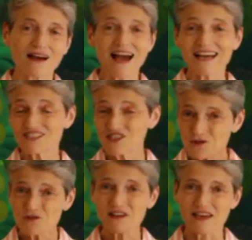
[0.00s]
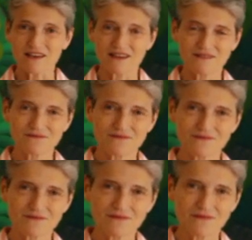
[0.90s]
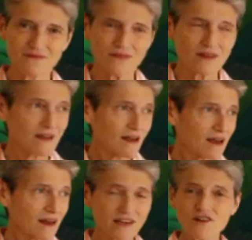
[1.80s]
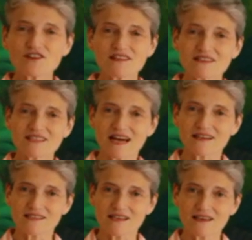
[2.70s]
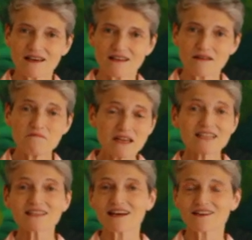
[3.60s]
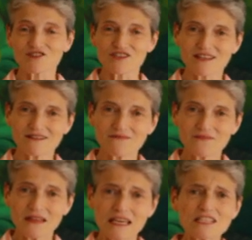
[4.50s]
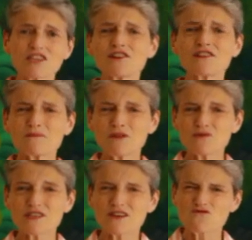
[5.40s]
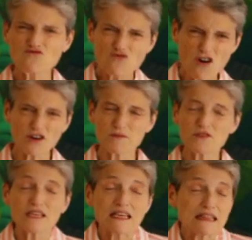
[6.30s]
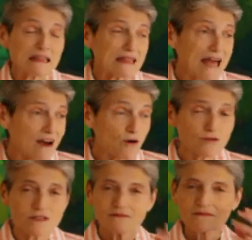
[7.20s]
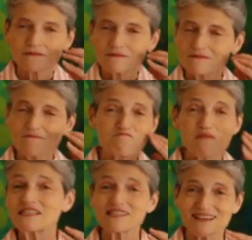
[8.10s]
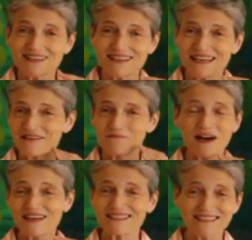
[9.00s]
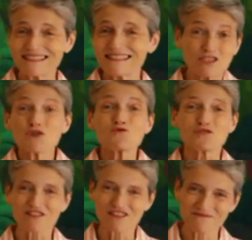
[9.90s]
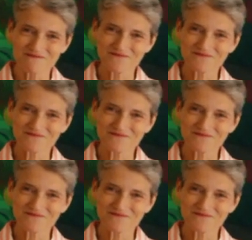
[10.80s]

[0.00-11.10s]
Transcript: I had toothache and I got in the taxi, and the minute I got in, he turned the music, rock music, loud, buzzing in my tooth.